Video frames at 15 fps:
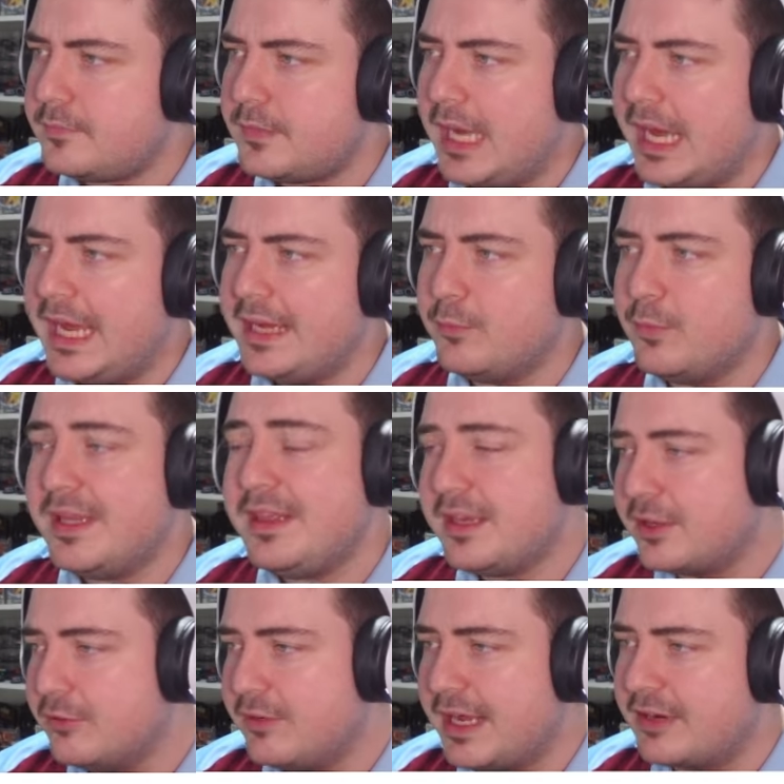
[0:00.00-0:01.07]
Uh, win the
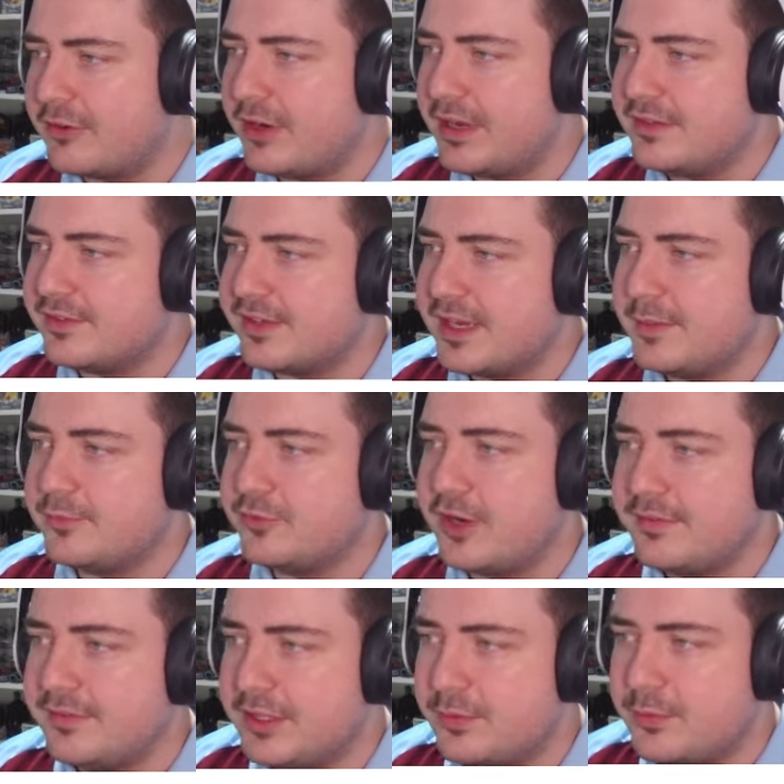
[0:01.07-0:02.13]
career Grand Slam,
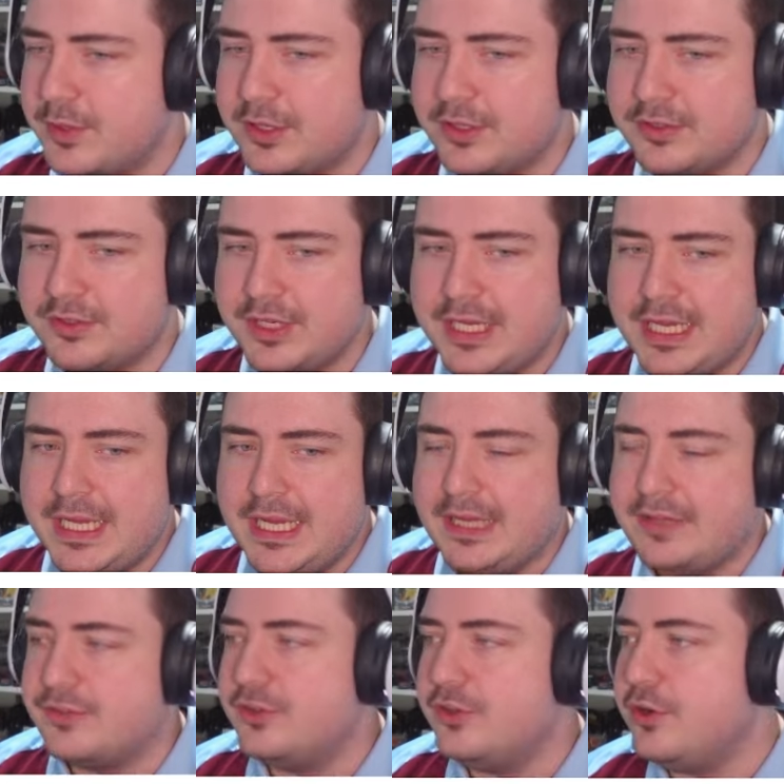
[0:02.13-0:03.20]
travel the world
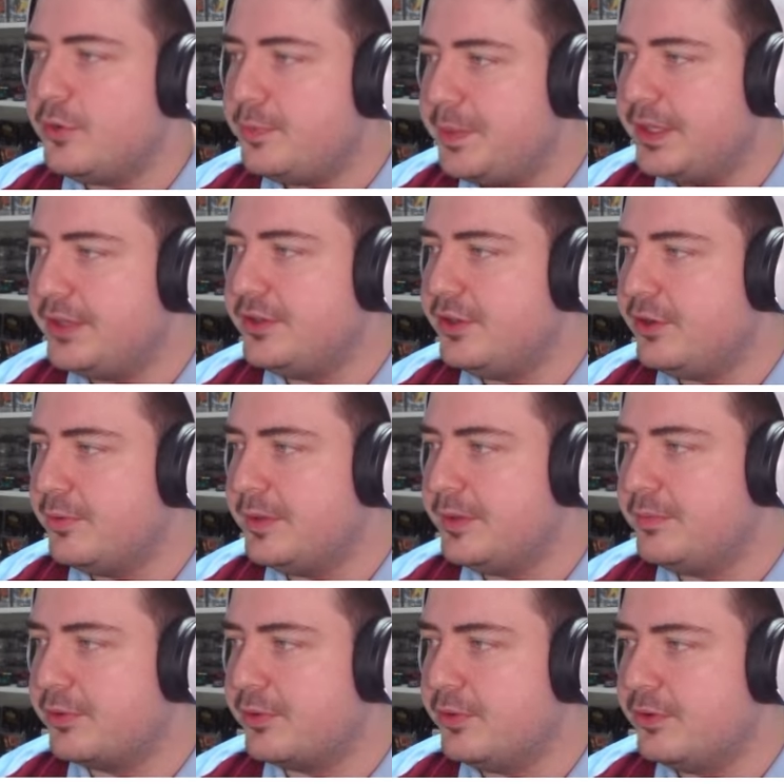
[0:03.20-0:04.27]
as an
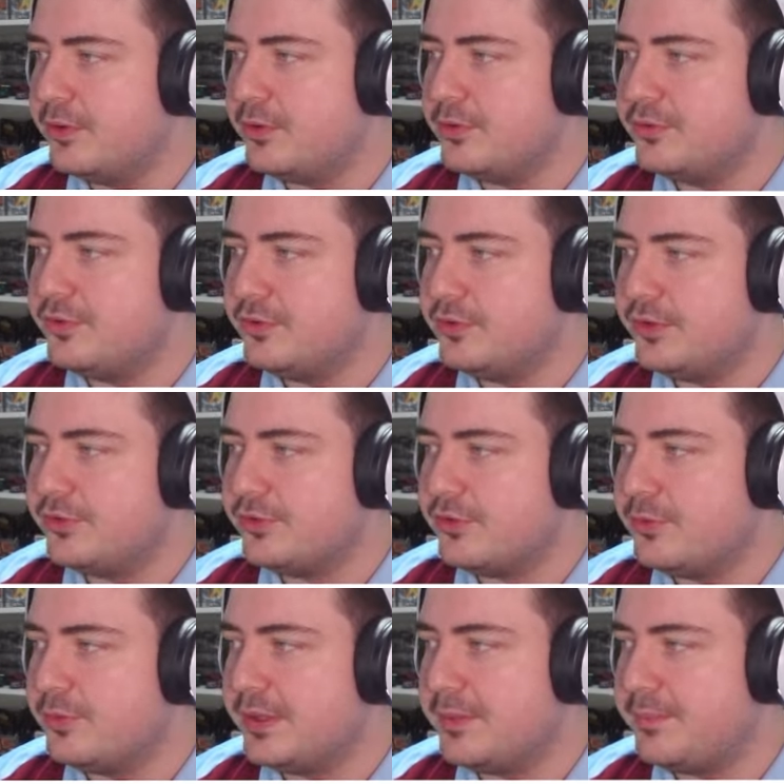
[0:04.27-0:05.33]
up-and-coming pro, go
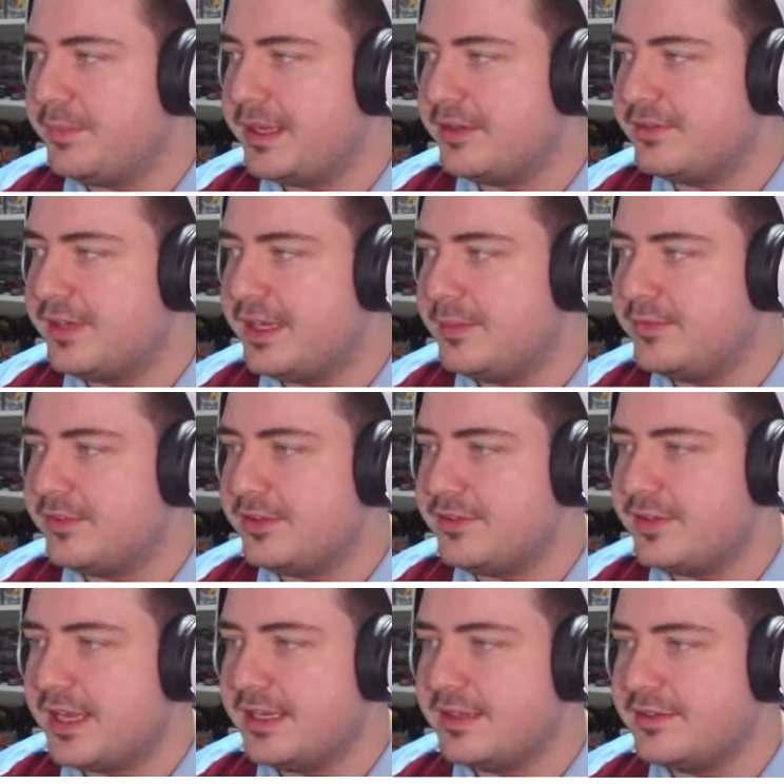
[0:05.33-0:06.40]
toe-to-toe with the biggest names in
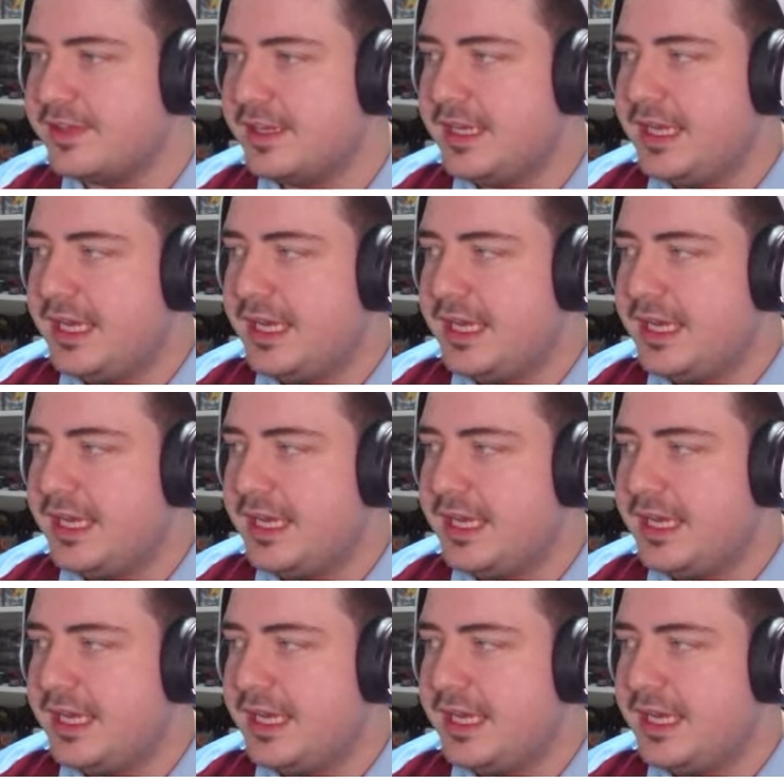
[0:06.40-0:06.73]
tennis,